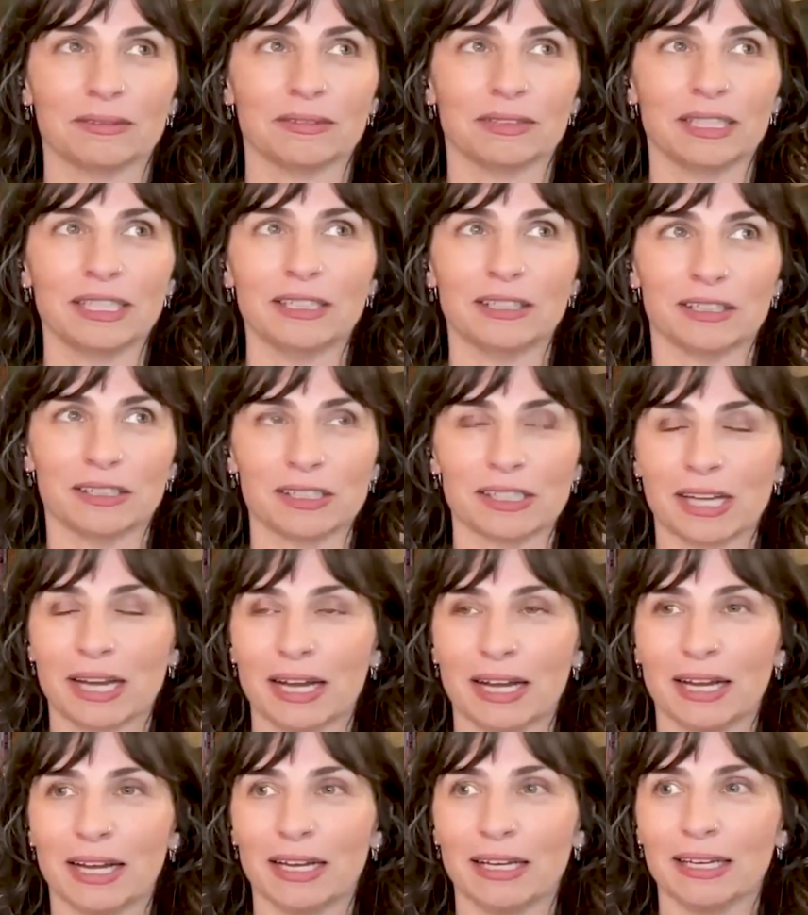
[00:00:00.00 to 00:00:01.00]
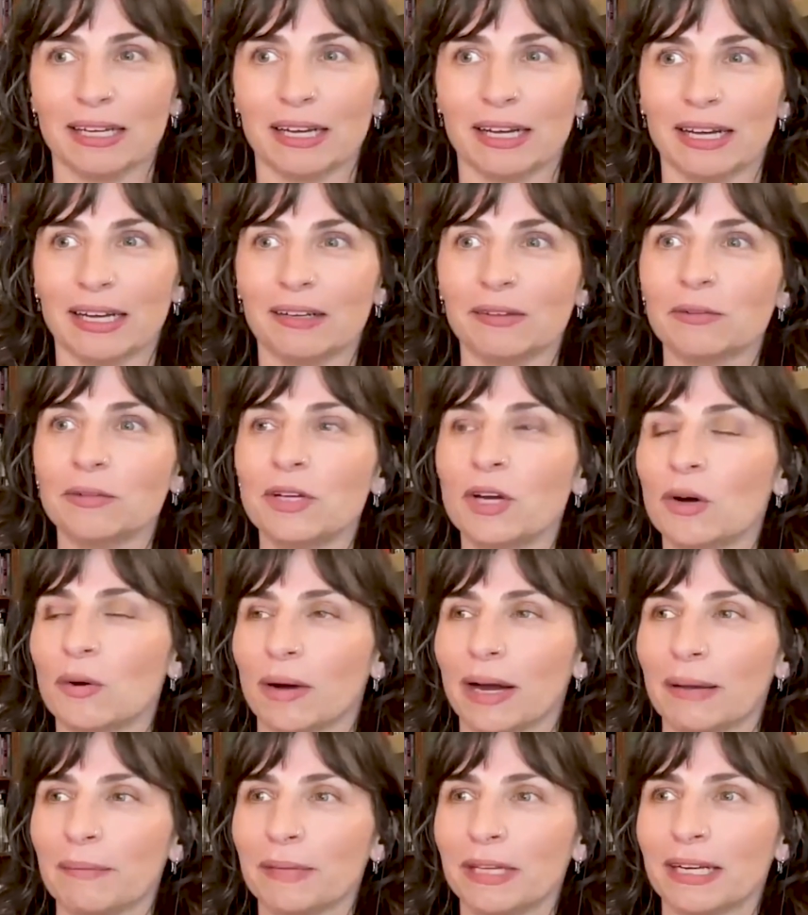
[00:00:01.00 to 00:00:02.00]
leaders. I don't know.
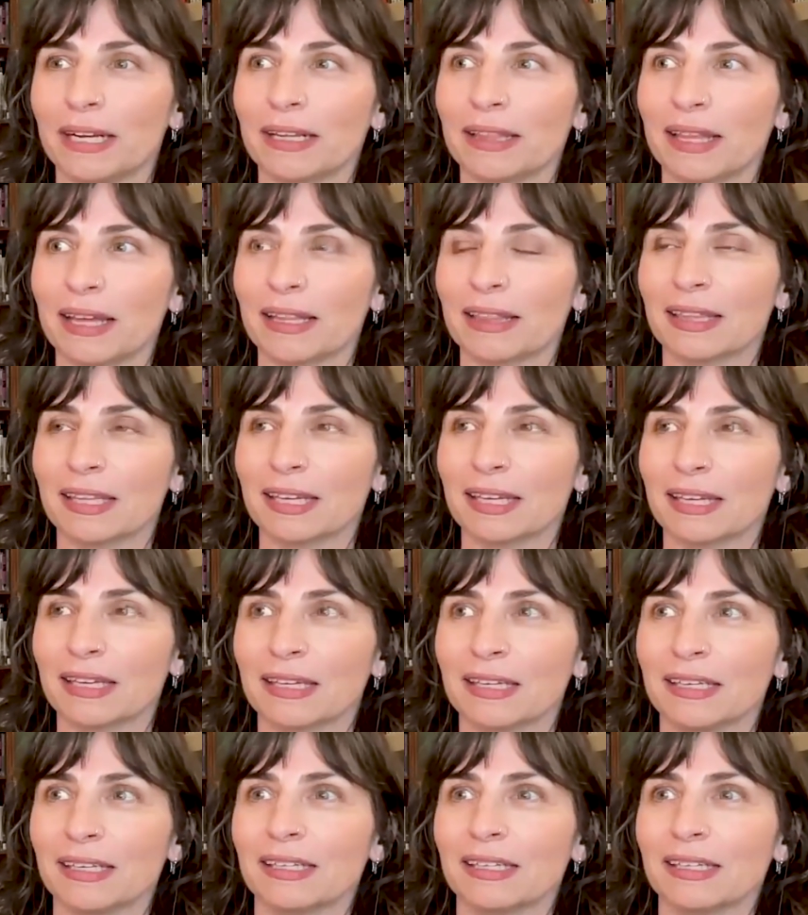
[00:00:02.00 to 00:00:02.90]
I mean, I think